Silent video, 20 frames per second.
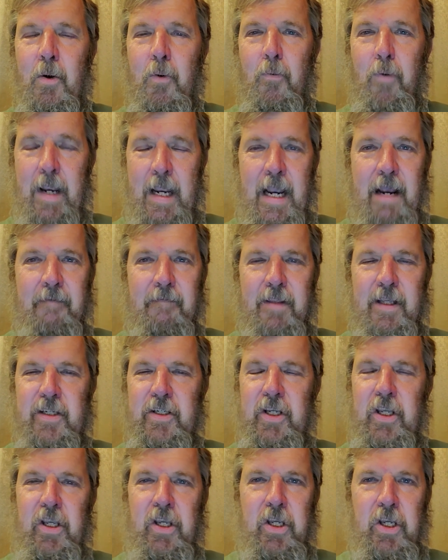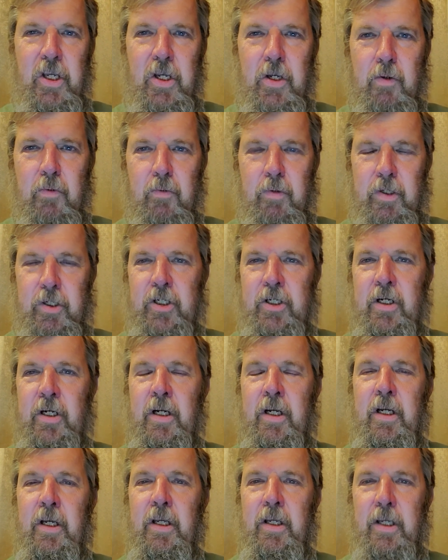We have this huge,
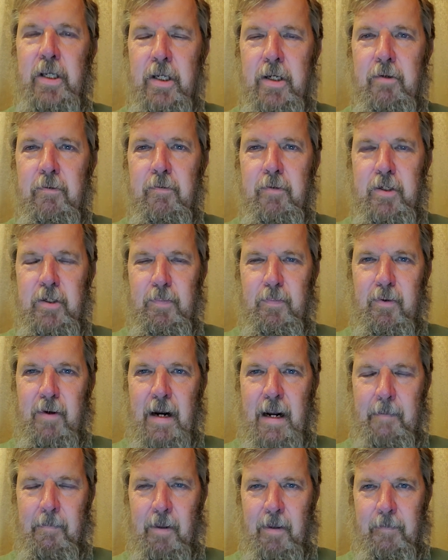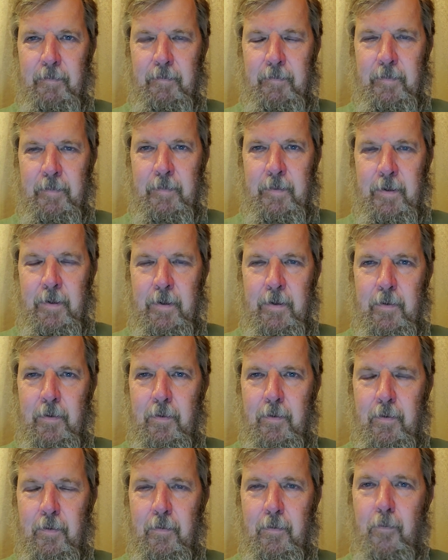huge problem
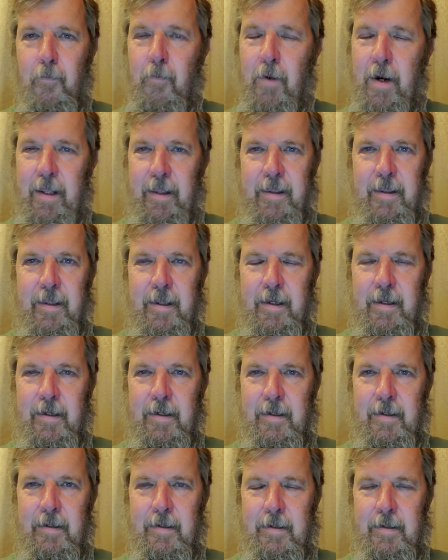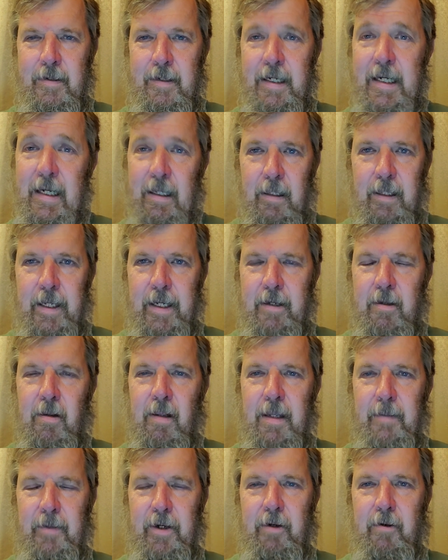with
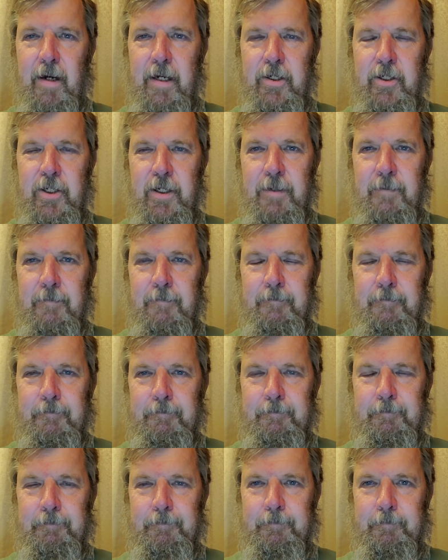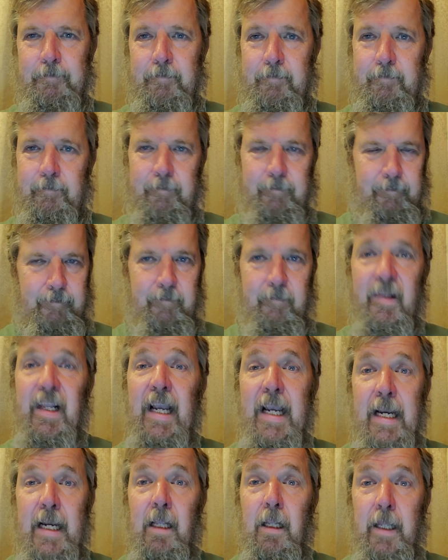illegal immigration.
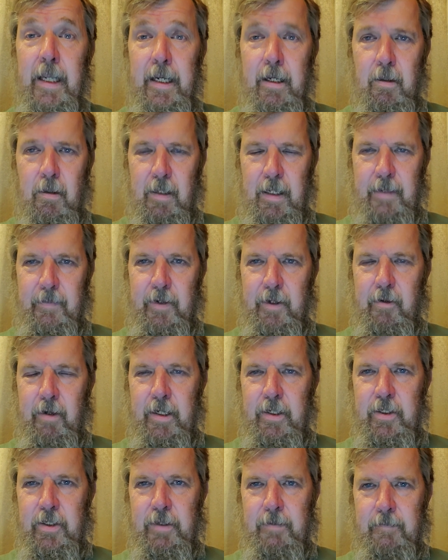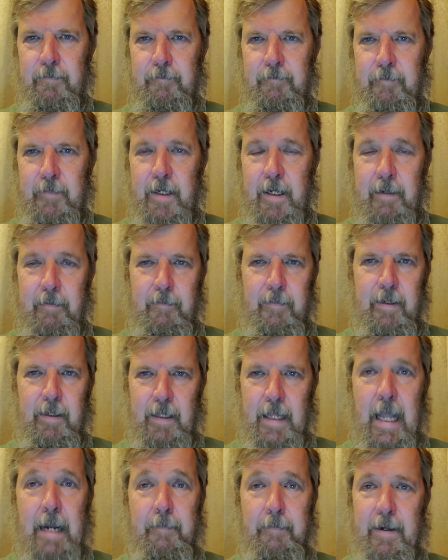Illegal immigration, okay?
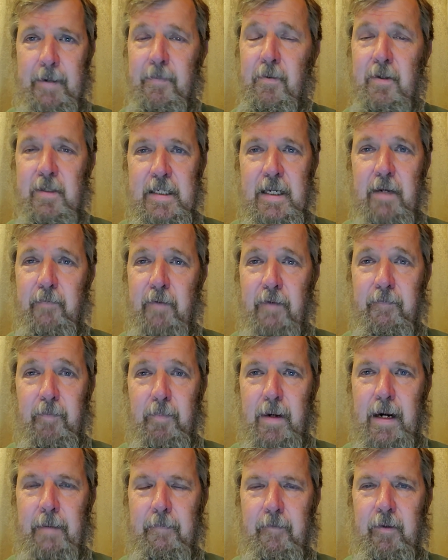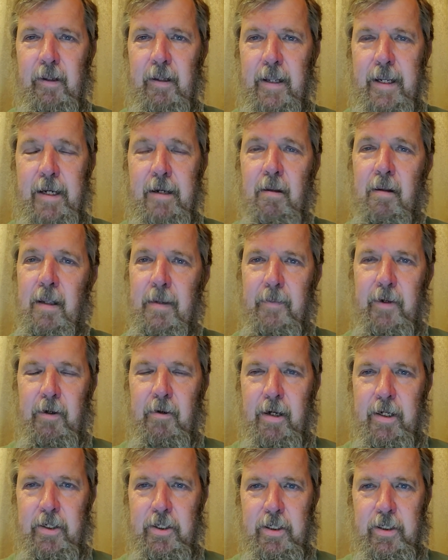A lot of people say we have a problem with legal
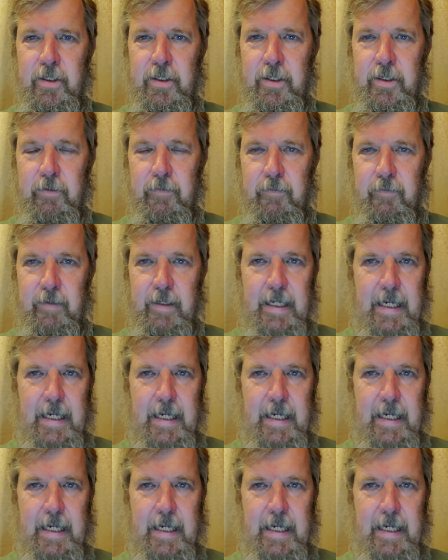immigration too.